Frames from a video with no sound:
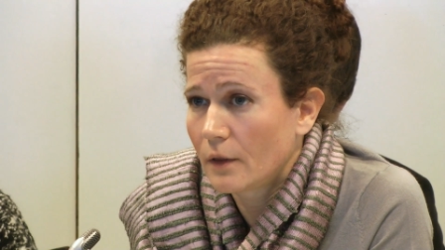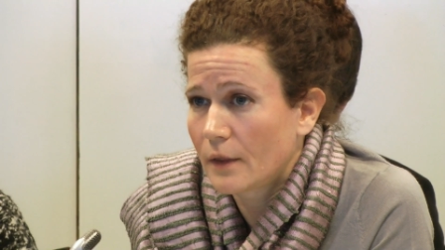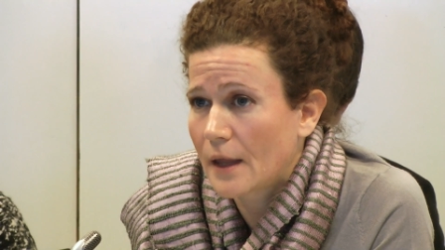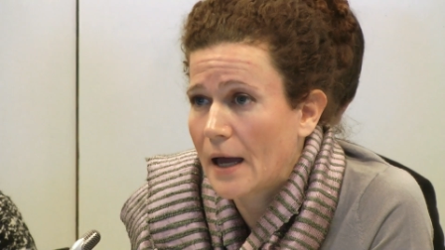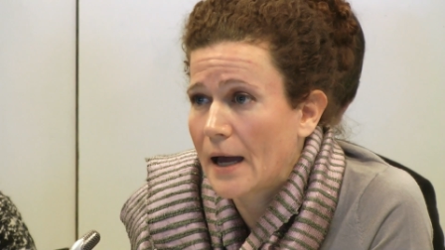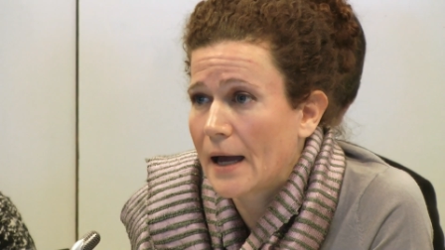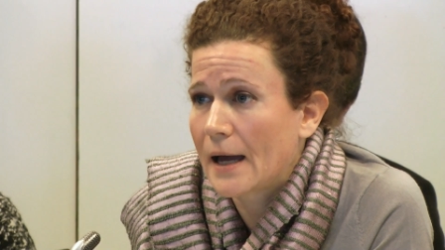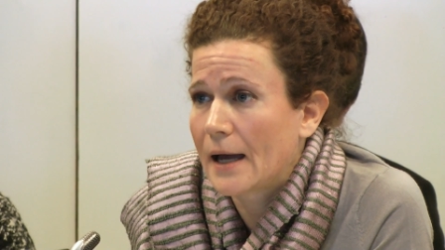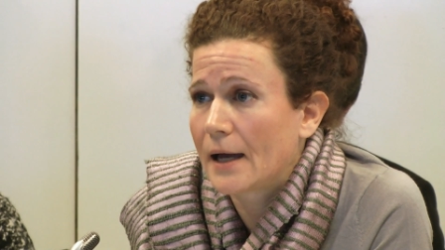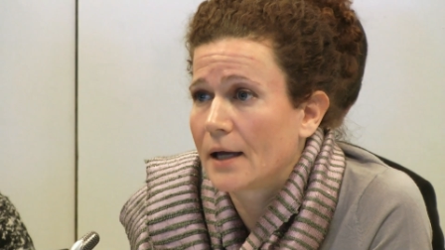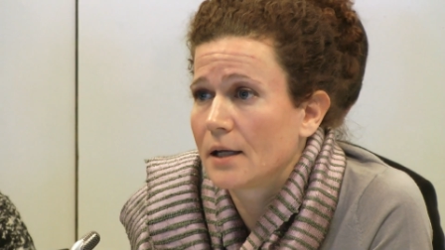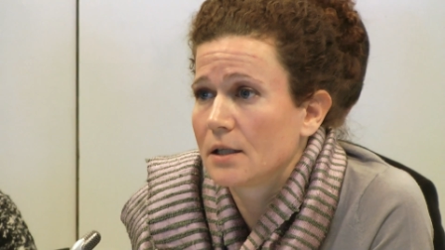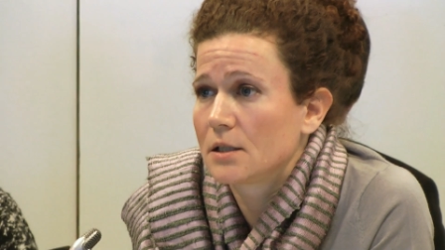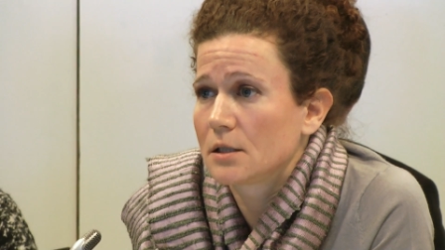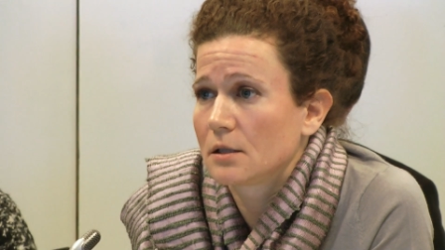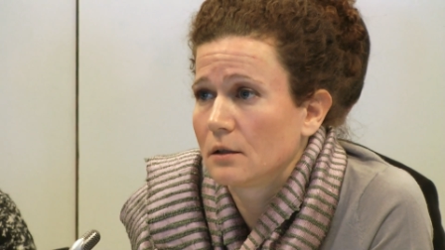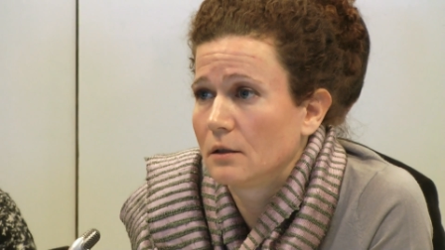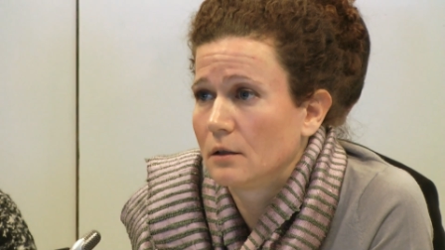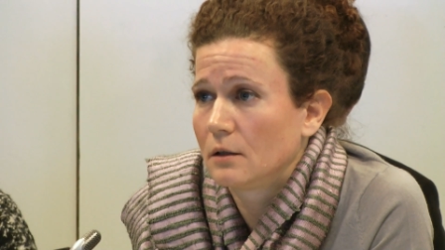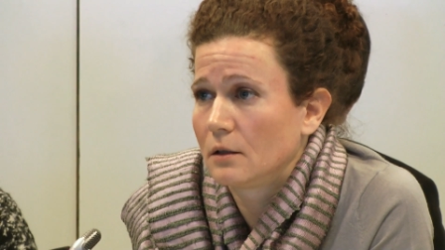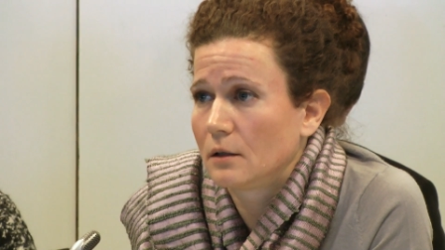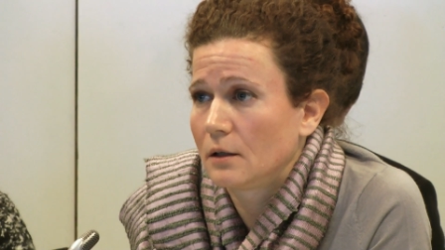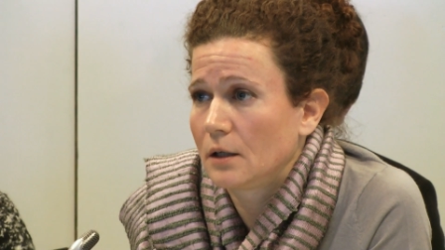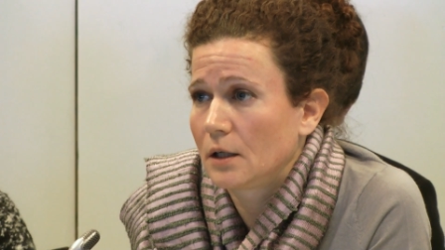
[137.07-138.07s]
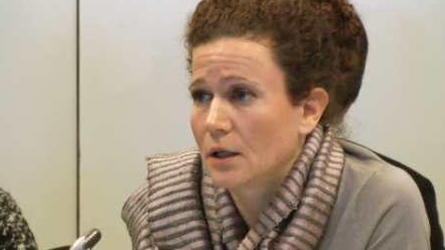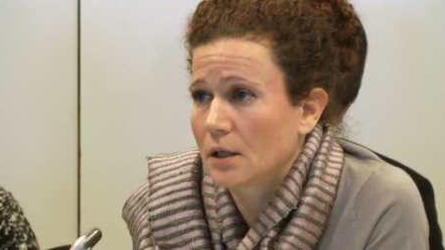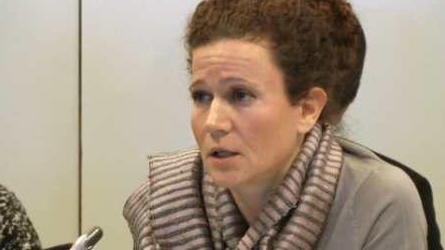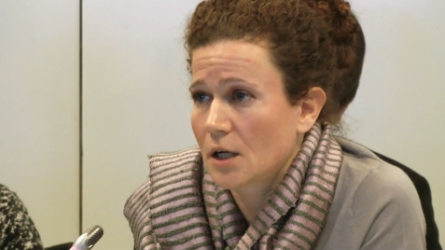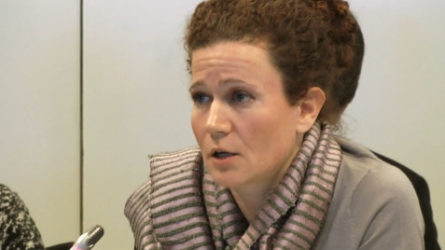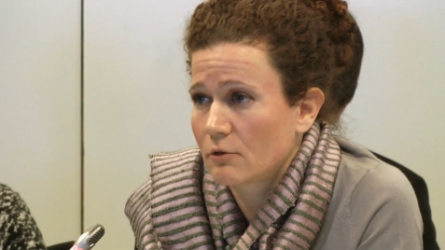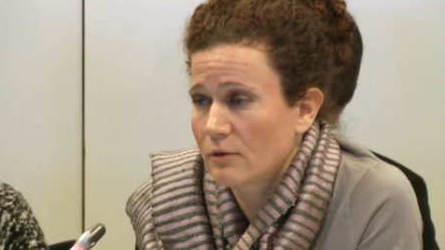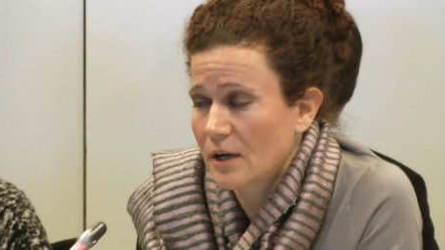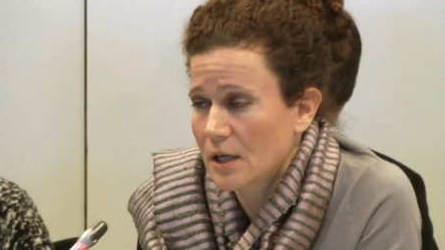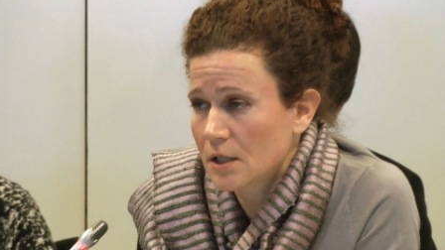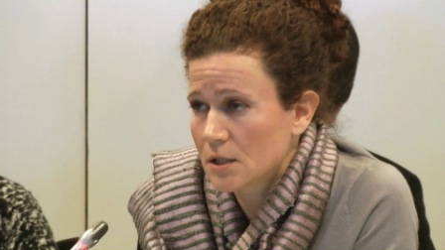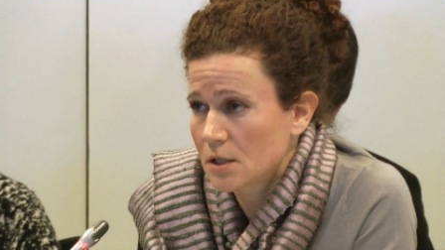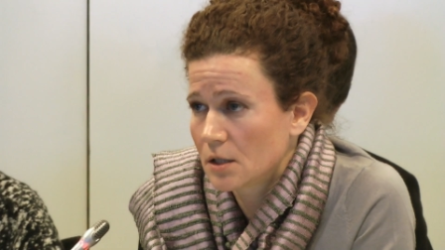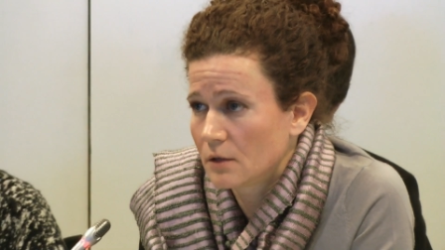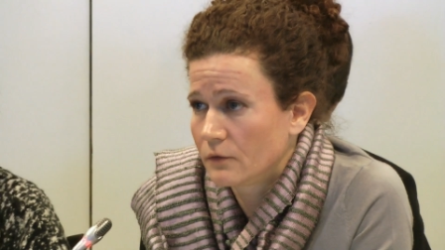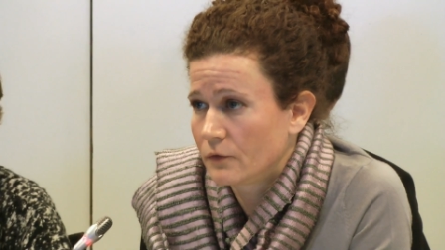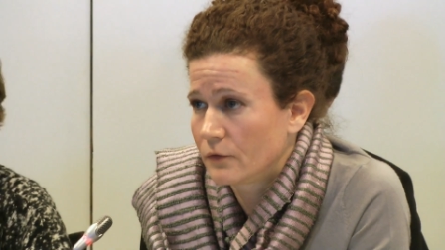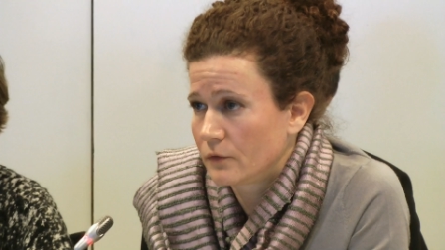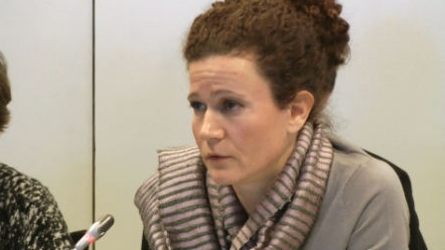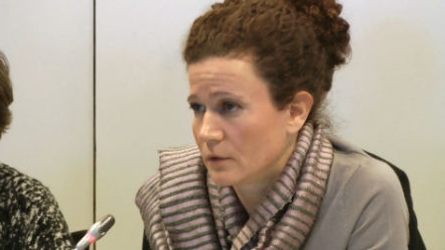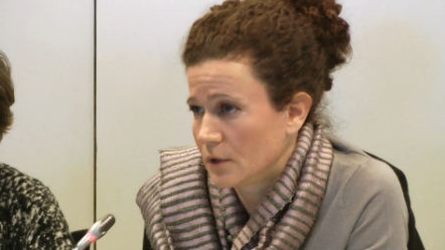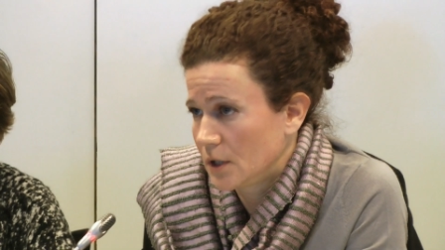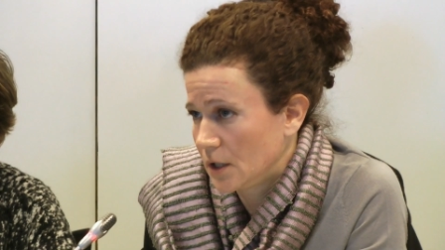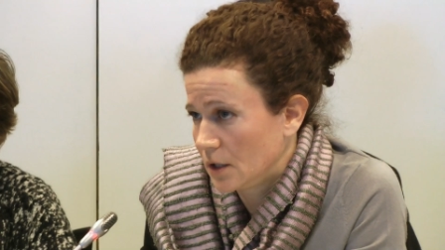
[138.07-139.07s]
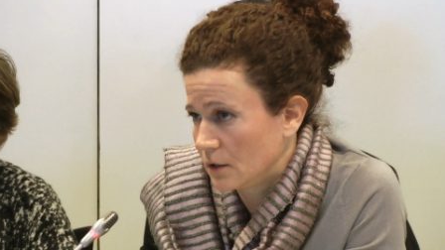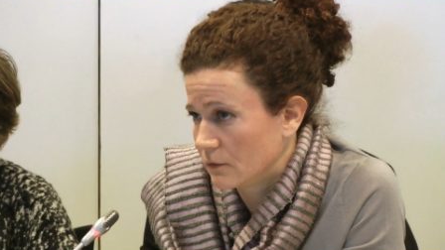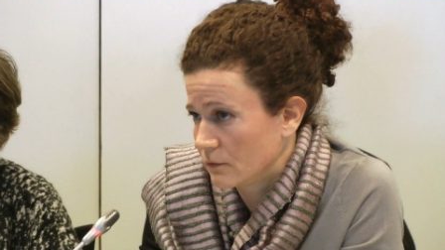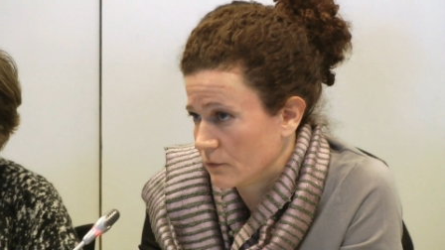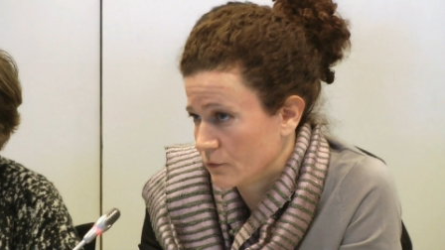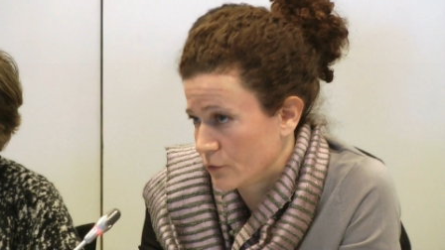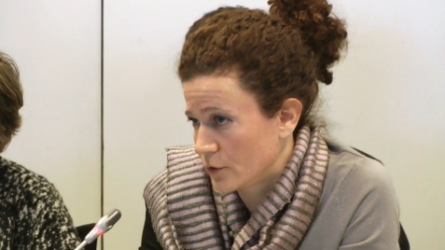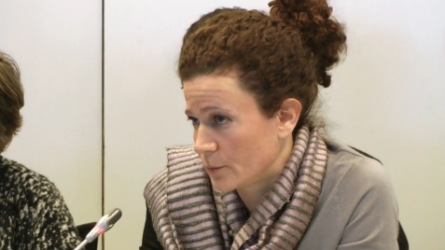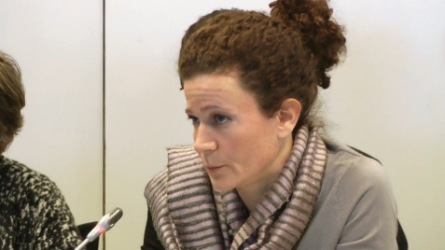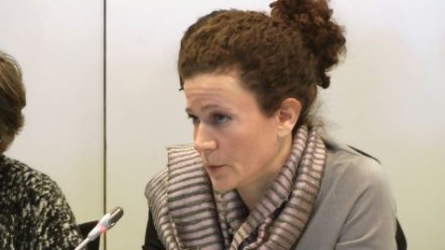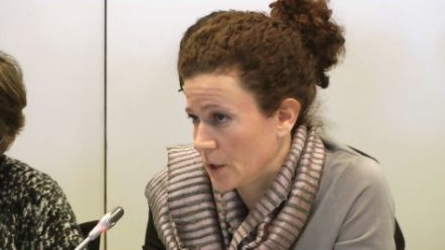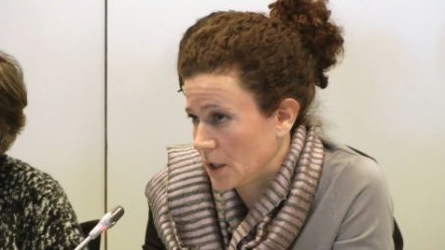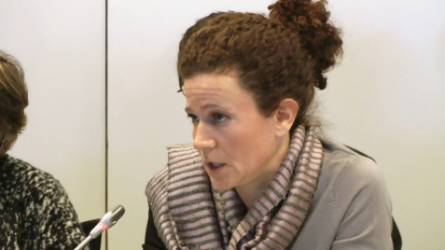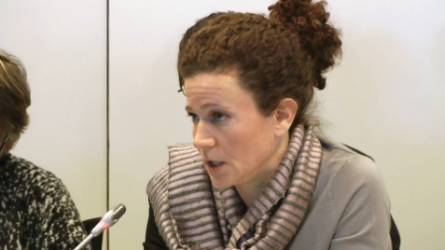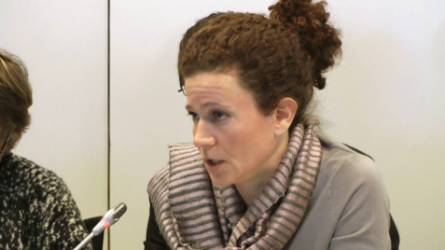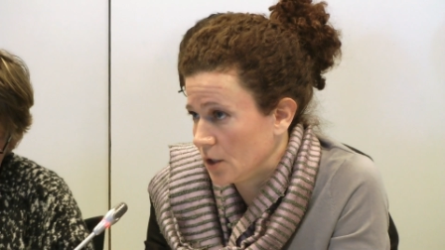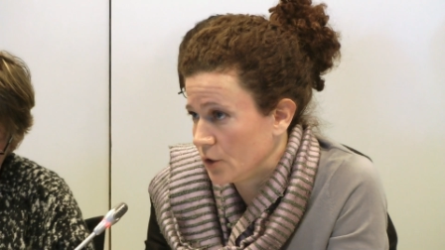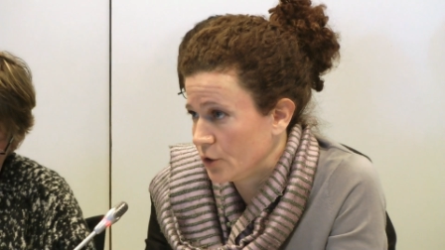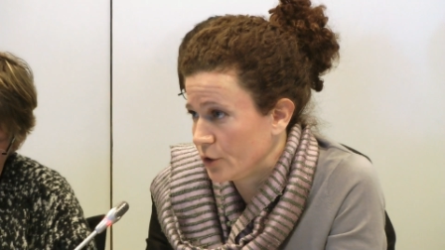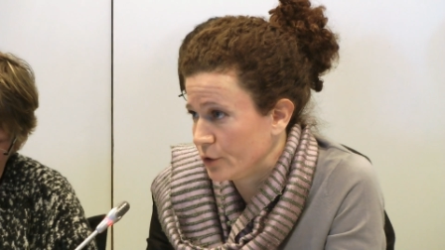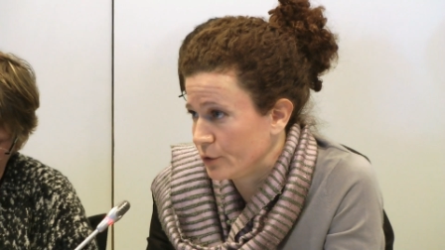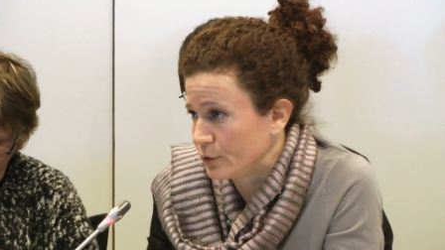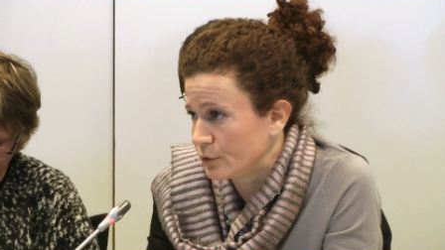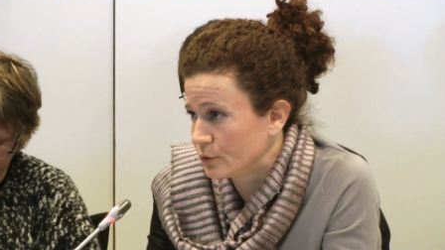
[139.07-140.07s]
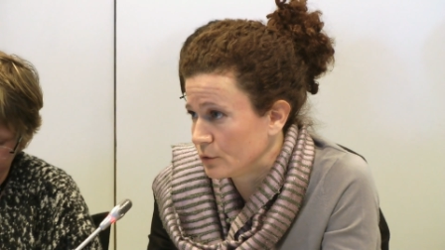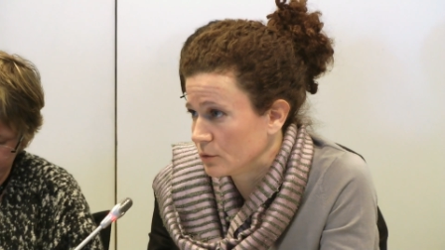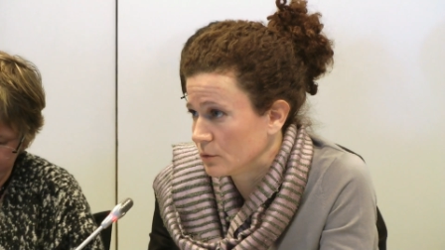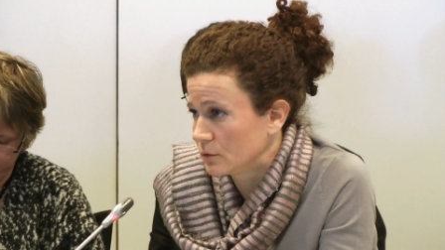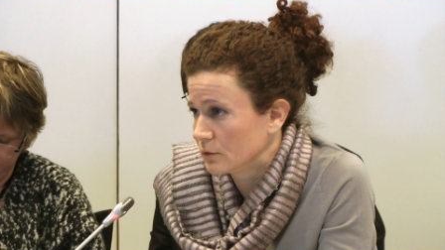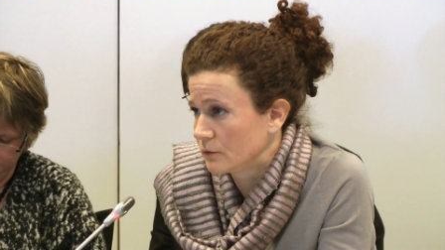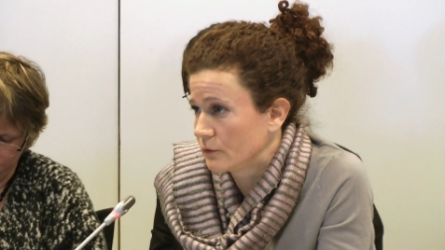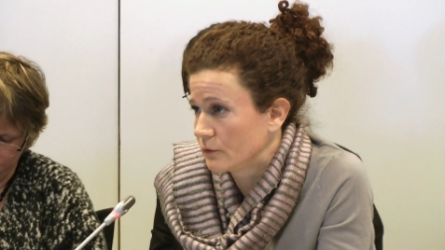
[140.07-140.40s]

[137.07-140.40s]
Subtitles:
that in a directive from the EU